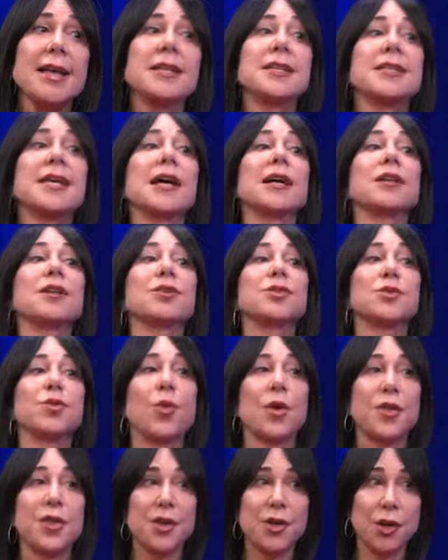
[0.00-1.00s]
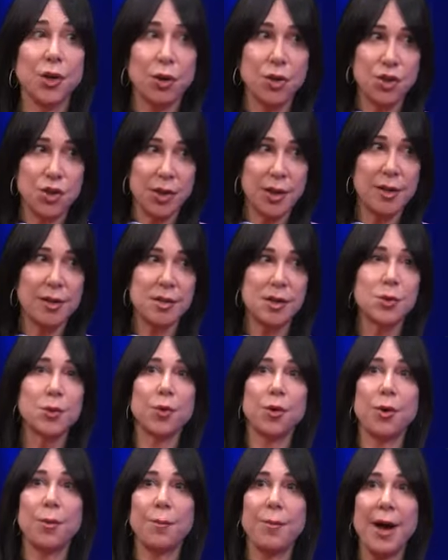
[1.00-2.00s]
And tell us what the negotiations
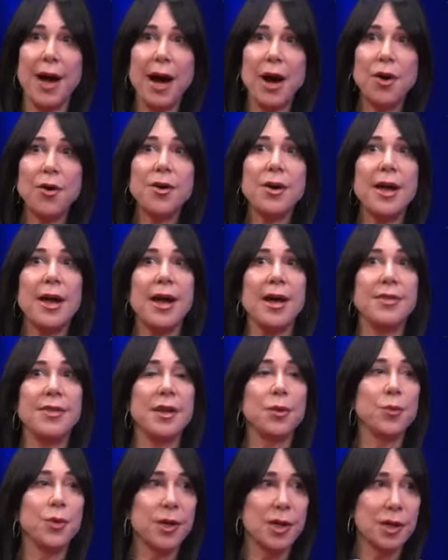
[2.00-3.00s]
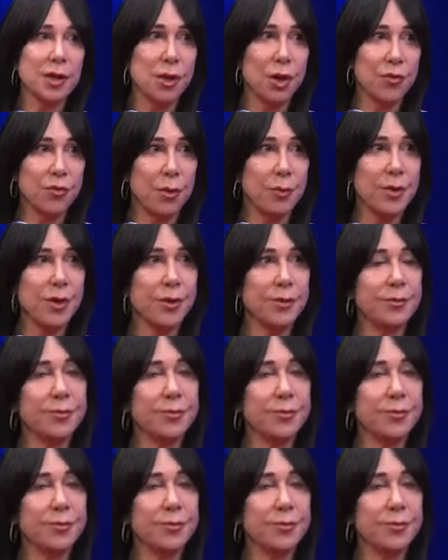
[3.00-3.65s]
were about, and then we can go from there.